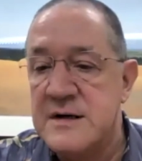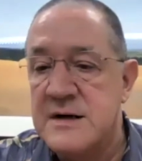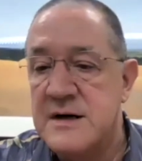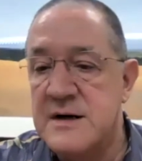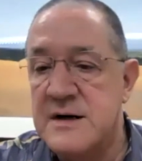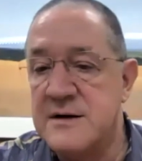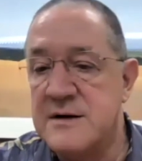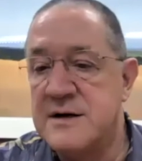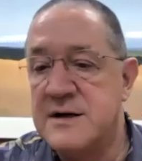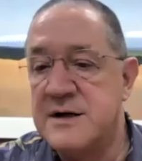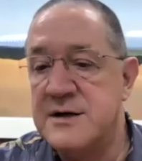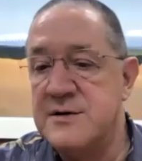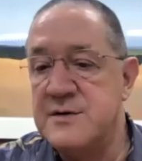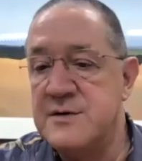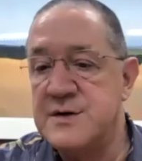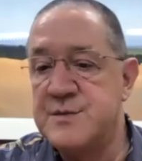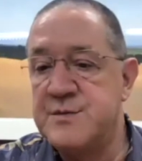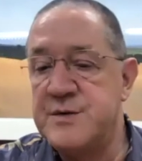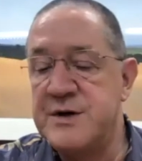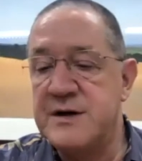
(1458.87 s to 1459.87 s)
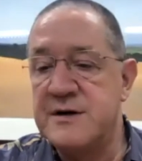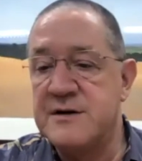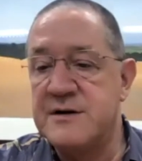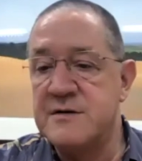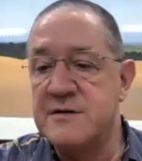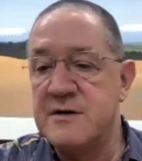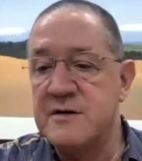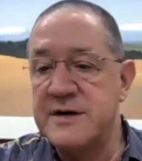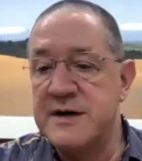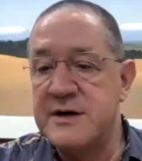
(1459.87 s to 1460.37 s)
Uh, can you speak to
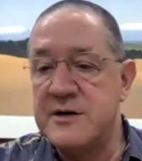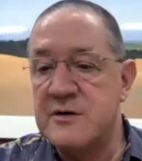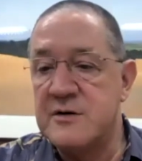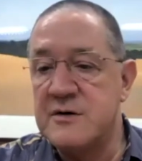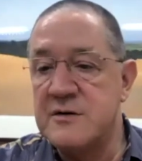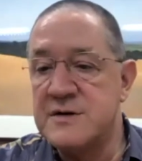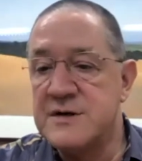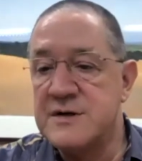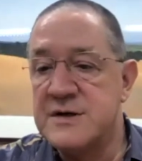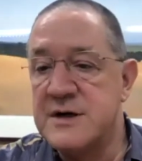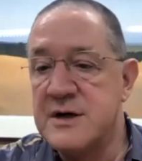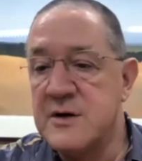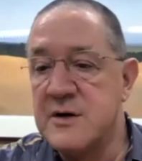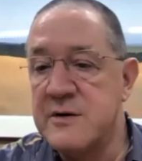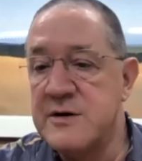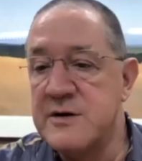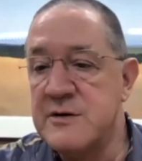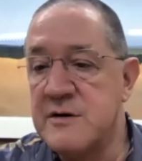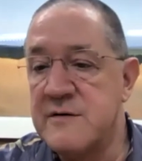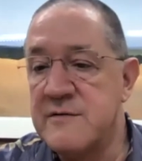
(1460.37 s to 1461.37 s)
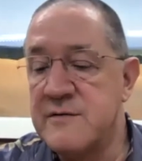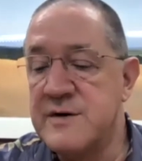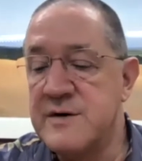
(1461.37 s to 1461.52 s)
the legal scenario of